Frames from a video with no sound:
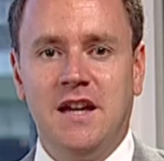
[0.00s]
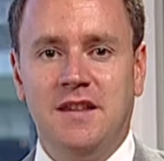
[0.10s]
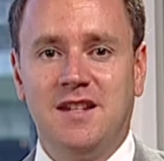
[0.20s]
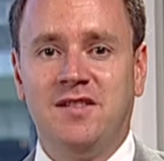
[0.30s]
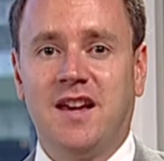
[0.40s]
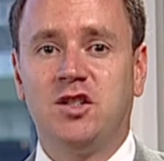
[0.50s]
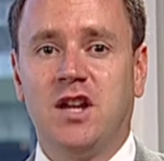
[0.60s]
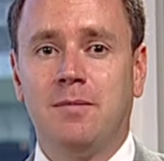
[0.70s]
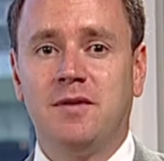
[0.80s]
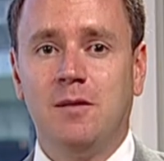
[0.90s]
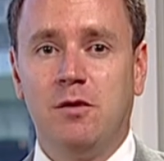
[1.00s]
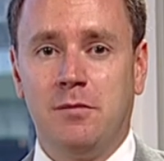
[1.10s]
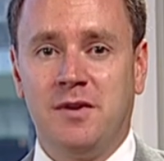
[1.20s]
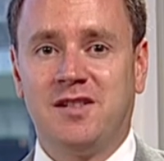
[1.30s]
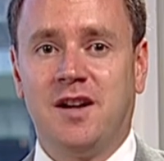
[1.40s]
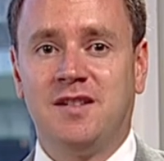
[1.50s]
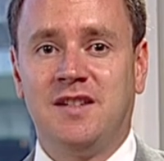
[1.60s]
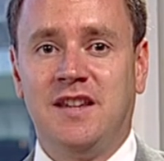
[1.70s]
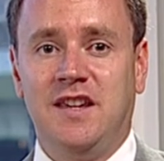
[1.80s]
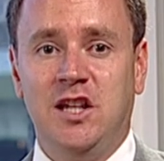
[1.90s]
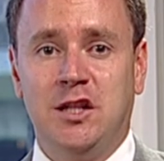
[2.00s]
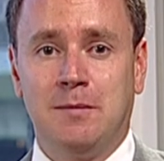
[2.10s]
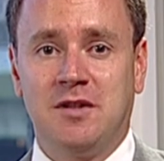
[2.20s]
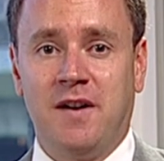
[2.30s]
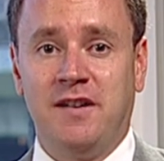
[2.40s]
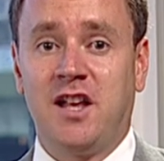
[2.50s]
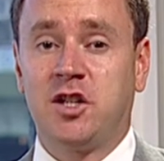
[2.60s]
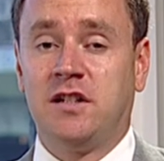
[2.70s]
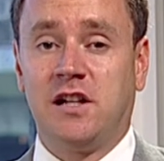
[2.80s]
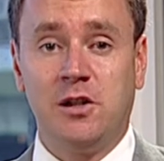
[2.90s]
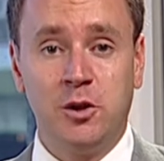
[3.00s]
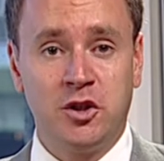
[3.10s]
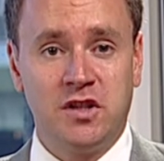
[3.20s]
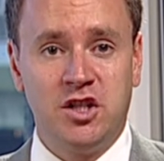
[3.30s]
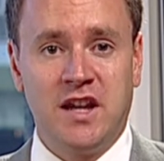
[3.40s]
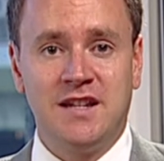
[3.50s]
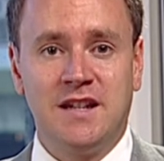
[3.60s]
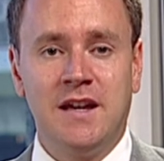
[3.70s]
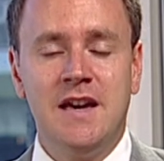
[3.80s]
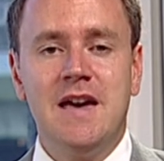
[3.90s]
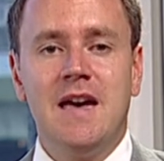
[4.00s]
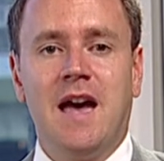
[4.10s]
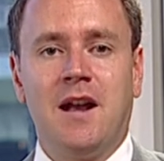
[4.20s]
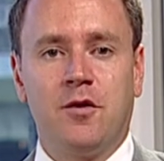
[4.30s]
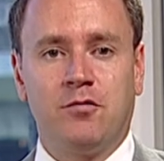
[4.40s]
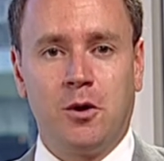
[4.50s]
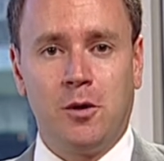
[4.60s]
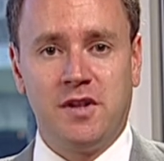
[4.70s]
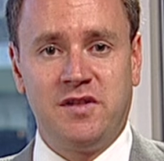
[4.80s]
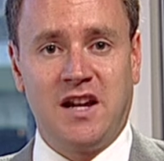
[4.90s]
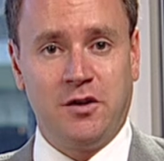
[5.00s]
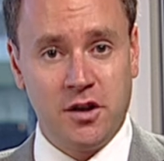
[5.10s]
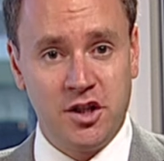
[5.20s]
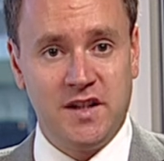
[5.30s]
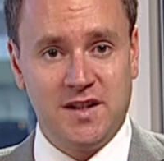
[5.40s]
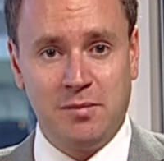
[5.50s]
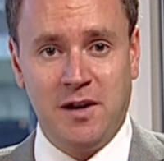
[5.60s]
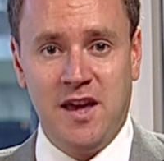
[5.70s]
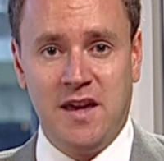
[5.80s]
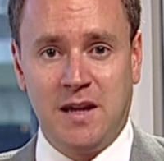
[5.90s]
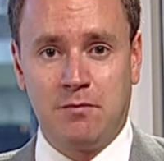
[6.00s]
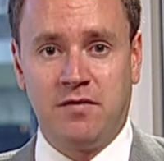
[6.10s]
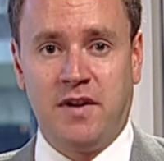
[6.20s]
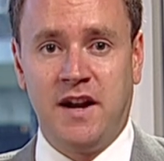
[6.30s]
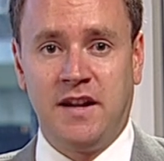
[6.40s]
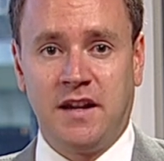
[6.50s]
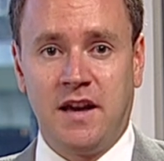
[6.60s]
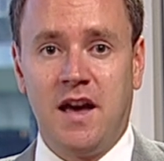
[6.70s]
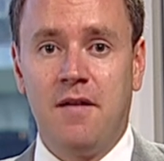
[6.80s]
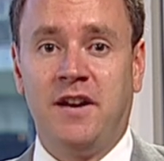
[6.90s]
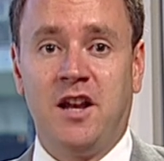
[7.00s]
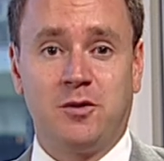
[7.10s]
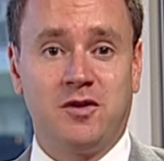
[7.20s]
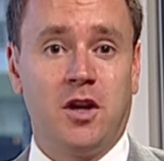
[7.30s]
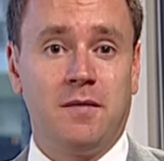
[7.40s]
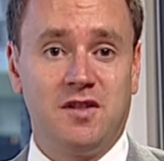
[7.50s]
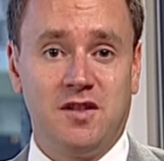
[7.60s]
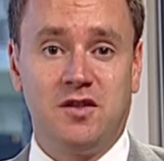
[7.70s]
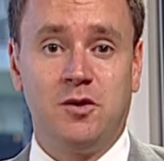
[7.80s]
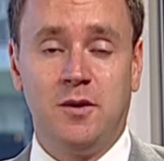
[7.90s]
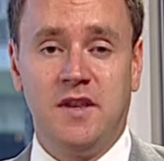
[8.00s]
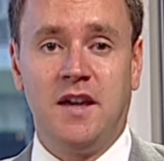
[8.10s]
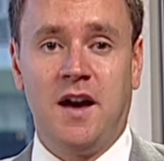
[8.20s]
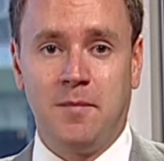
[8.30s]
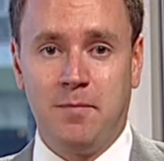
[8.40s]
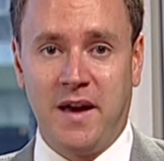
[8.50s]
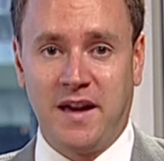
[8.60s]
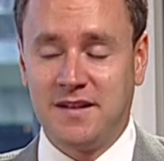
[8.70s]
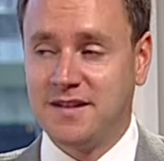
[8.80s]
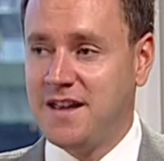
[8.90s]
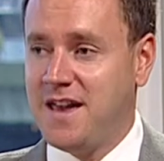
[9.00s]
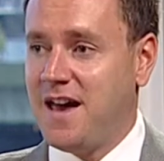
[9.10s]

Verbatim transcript: In this next chapter, we will be discussing Egypt's financial inclusion agenda and the role that technology is playing in providing uh, financial services to the unbanked.